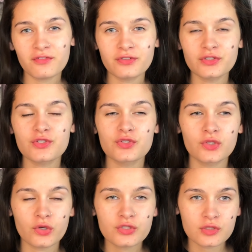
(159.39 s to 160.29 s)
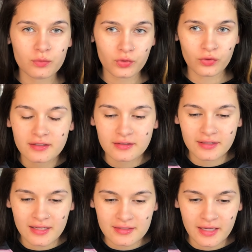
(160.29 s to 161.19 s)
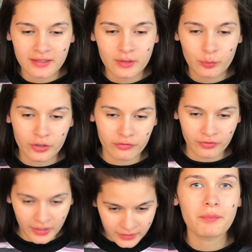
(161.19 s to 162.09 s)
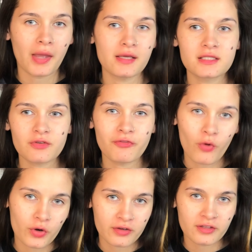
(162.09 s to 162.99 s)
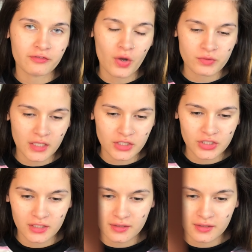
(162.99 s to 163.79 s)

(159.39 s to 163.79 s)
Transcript: feels so smooth. That's like the perfect base for the foundation.